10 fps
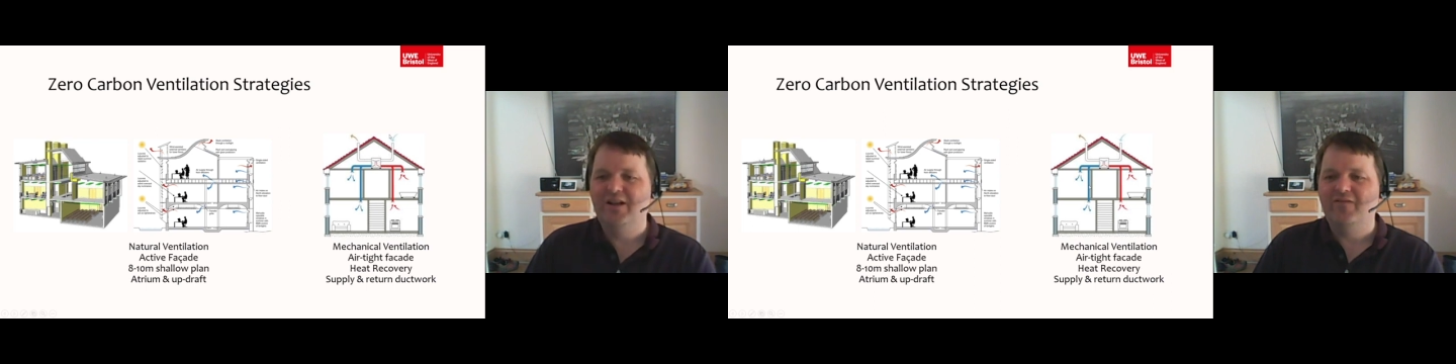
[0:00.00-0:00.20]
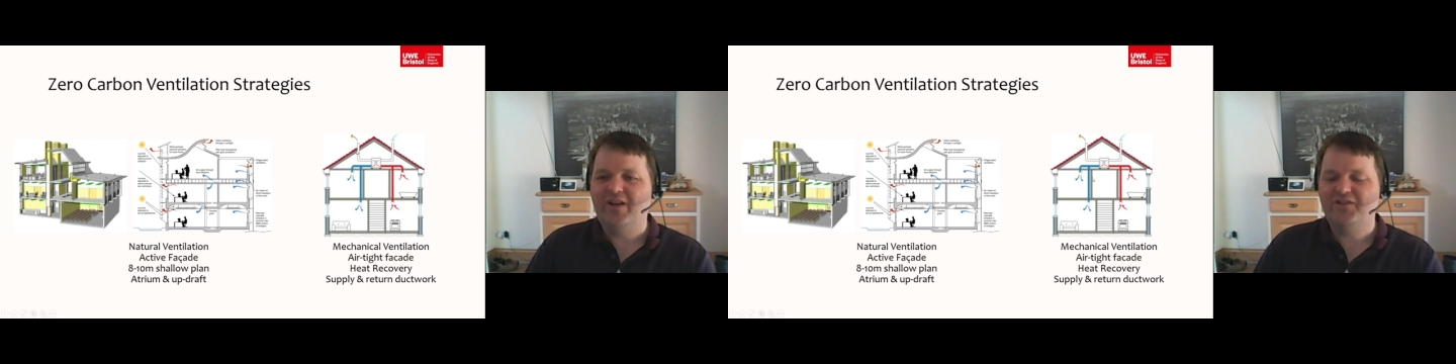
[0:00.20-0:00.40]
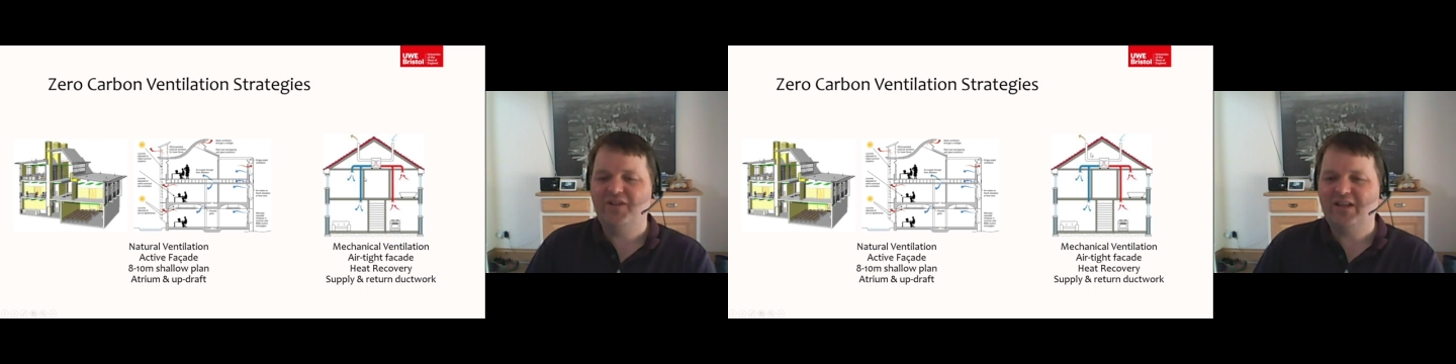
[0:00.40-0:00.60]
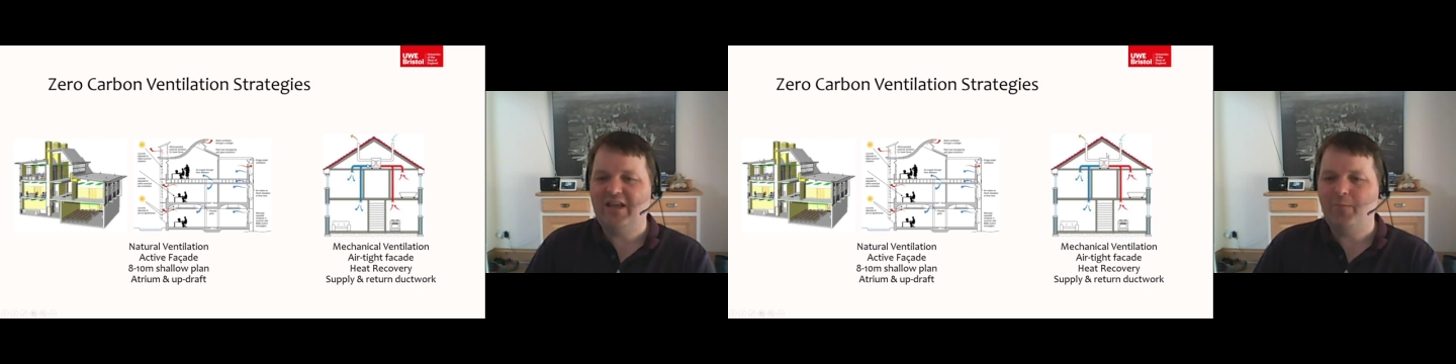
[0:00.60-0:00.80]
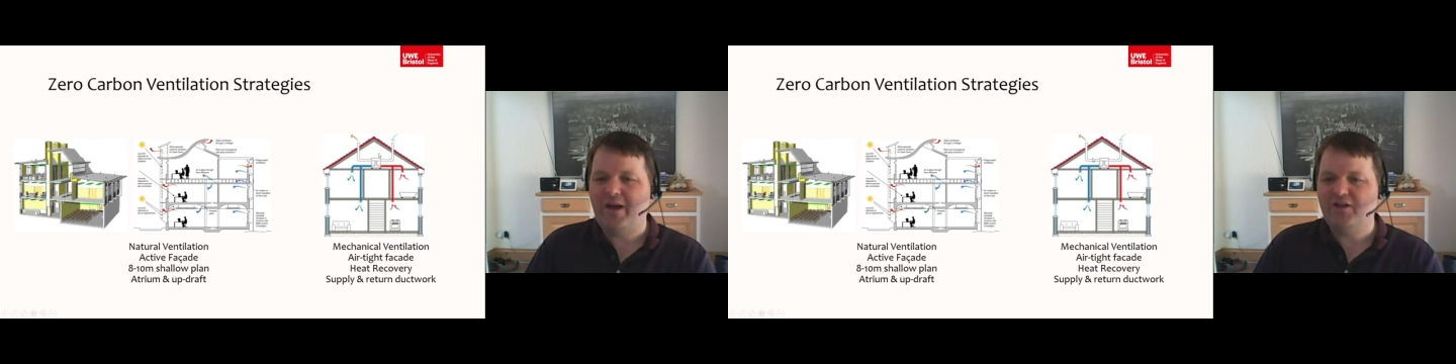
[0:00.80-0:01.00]
That's the
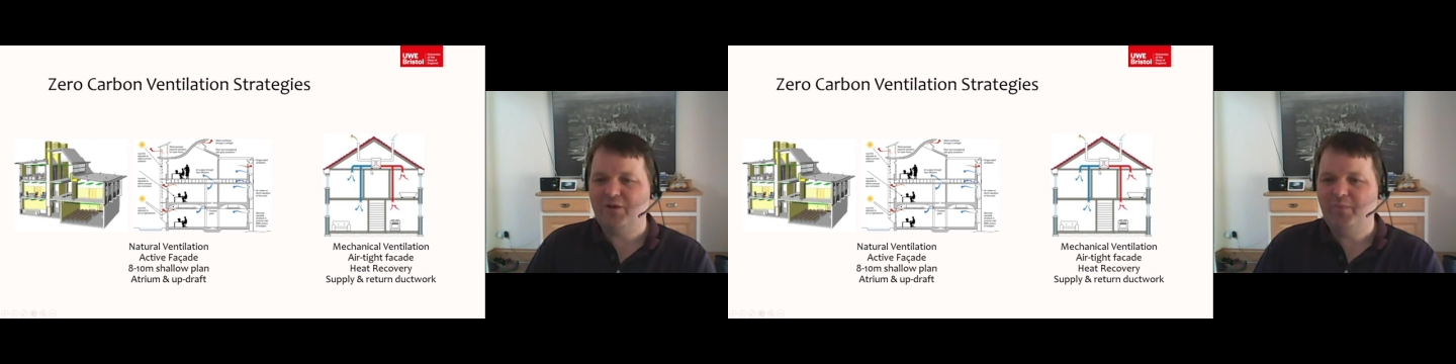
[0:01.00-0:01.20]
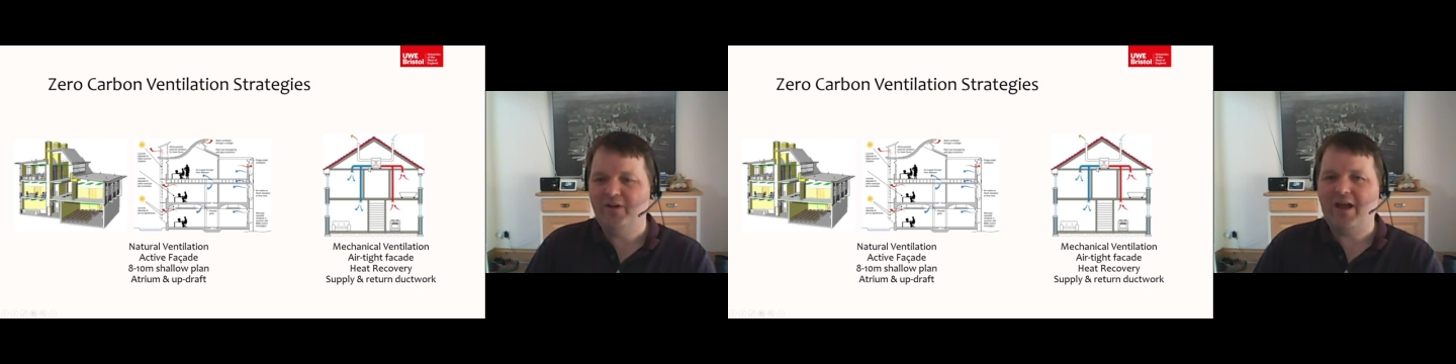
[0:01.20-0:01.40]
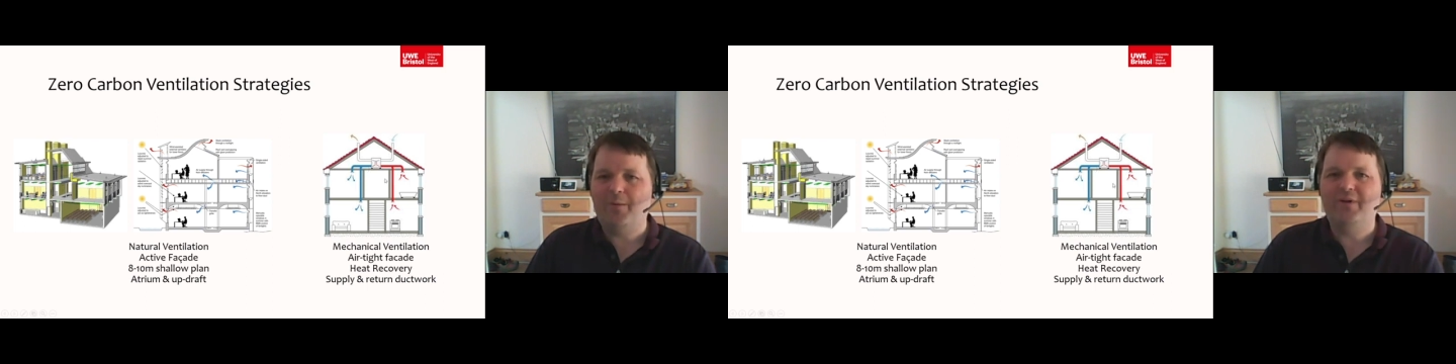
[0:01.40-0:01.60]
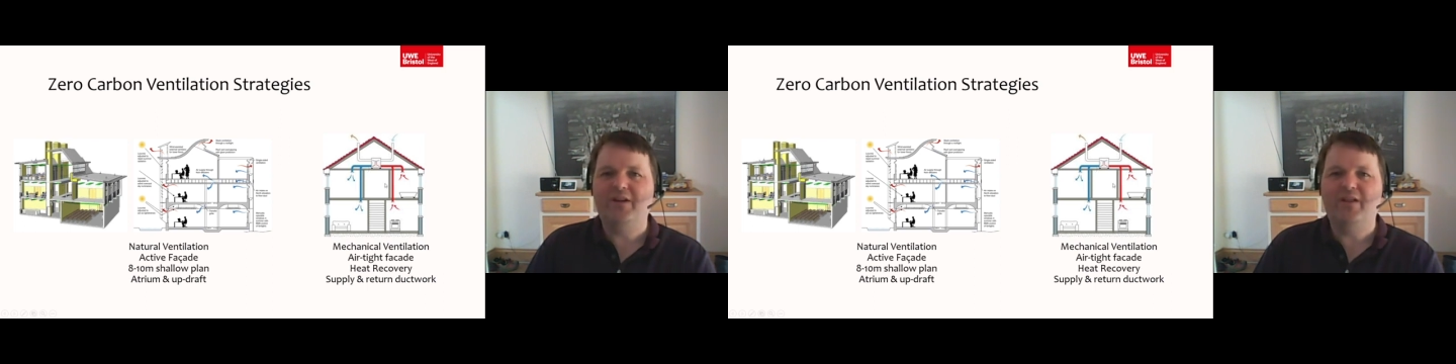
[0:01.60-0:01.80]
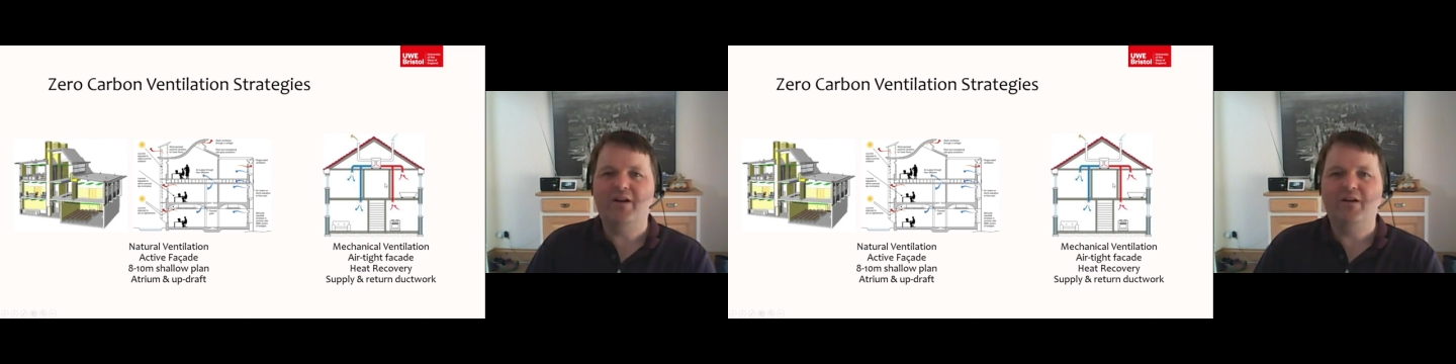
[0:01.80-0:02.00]
key magic bit
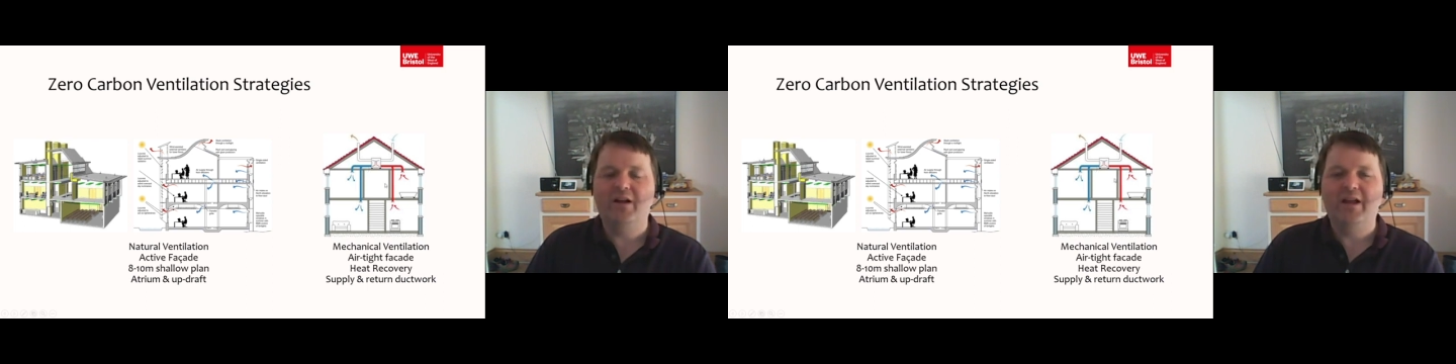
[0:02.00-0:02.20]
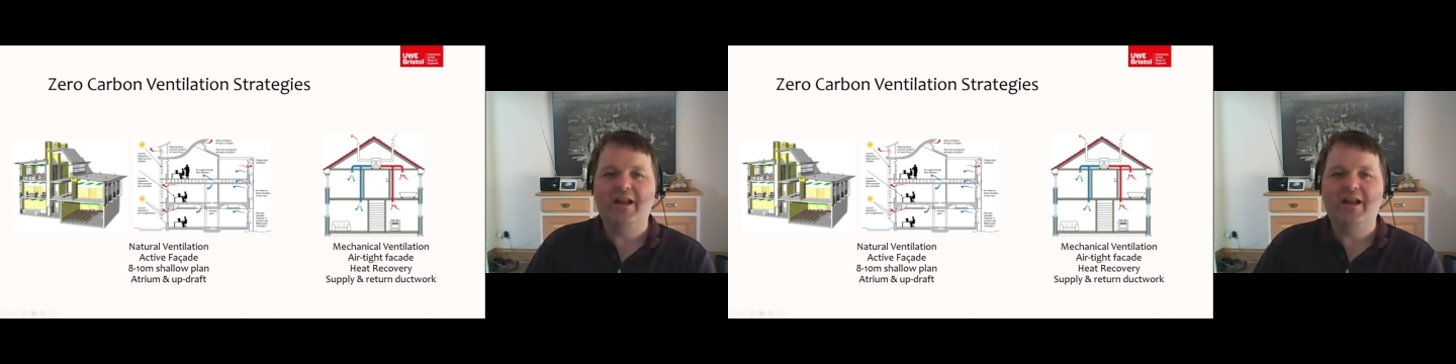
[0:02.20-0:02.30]
happening there